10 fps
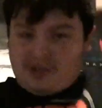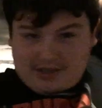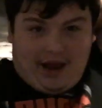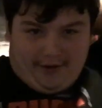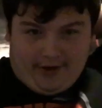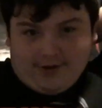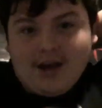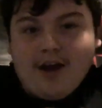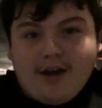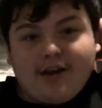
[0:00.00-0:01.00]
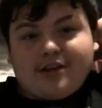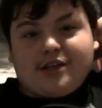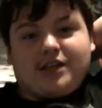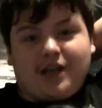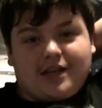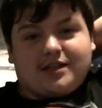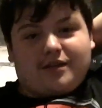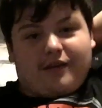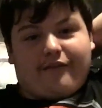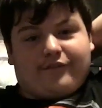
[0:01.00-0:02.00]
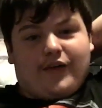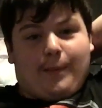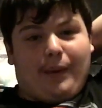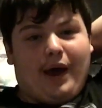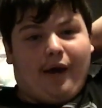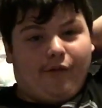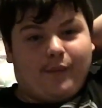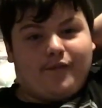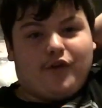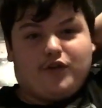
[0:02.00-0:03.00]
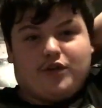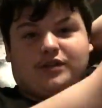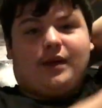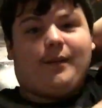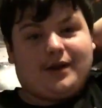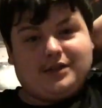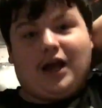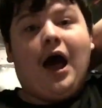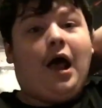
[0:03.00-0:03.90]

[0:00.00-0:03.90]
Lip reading: her down and goes, and she gets a pound through the stomach. It's like,